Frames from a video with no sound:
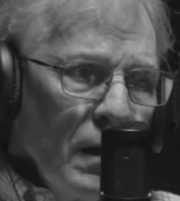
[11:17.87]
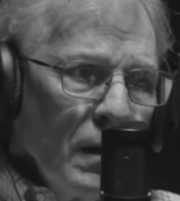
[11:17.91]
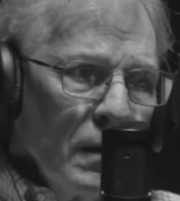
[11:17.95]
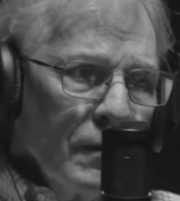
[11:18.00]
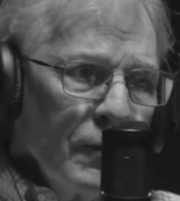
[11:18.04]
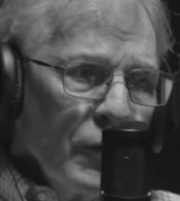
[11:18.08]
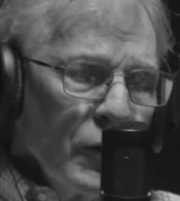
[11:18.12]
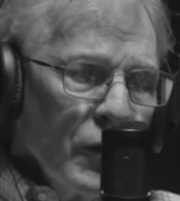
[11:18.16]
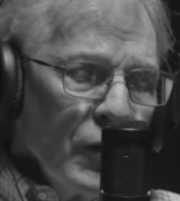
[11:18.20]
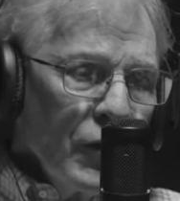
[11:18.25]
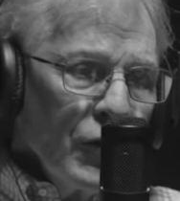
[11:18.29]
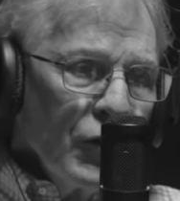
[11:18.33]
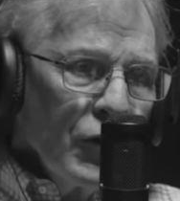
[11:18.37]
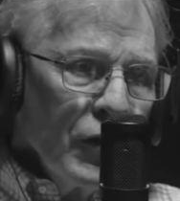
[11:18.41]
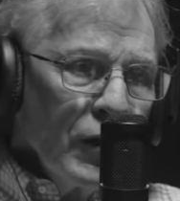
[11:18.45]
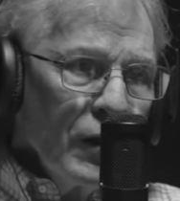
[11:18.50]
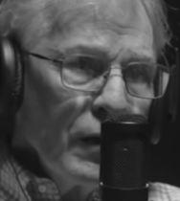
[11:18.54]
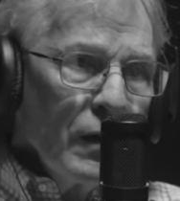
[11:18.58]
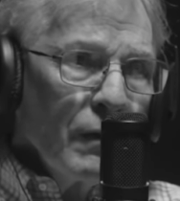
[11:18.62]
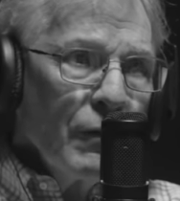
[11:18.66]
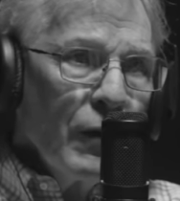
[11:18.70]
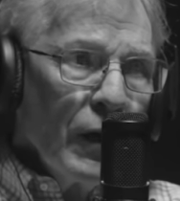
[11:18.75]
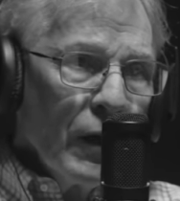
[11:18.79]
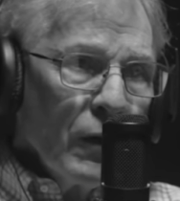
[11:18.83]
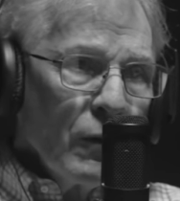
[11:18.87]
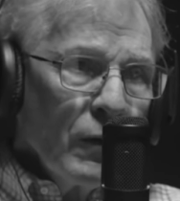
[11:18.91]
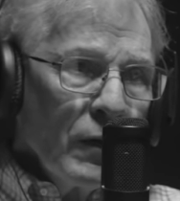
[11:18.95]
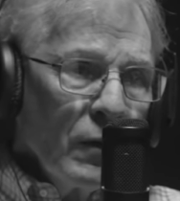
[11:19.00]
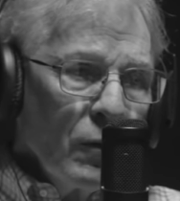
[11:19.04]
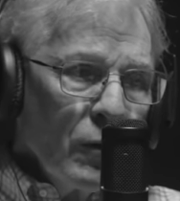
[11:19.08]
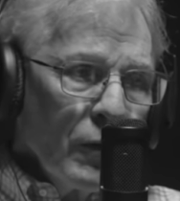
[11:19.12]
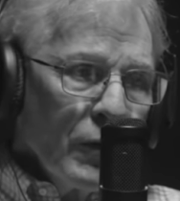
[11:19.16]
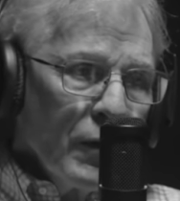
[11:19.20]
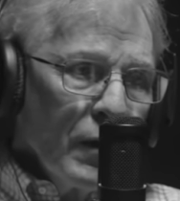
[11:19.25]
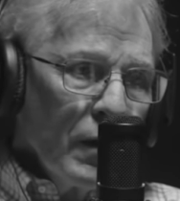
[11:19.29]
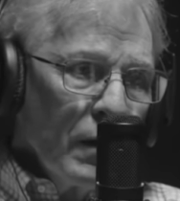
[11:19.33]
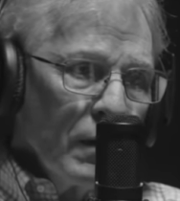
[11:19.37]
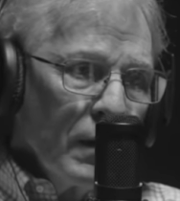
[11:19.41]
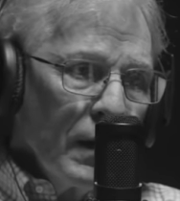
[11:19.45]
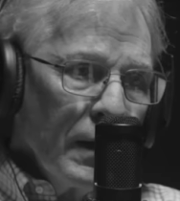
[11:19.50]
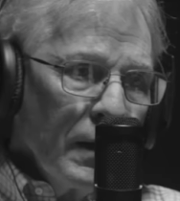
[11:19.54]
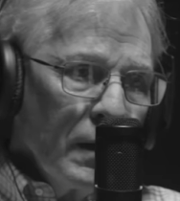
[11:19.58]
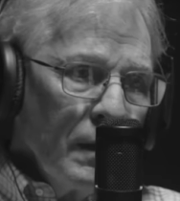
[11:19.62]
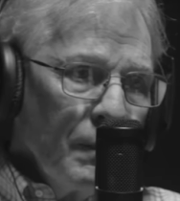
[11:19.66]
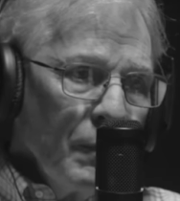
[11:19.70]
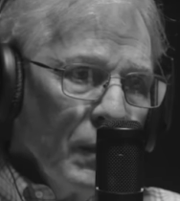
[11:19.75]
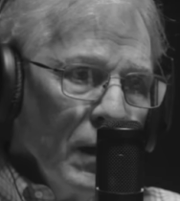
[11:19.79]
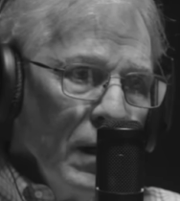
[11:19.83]
for the city of Hickory, North
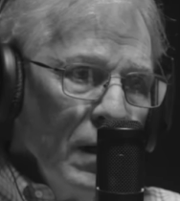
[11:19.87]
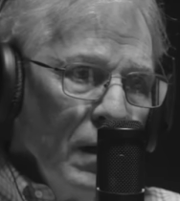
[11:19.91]
Carolina.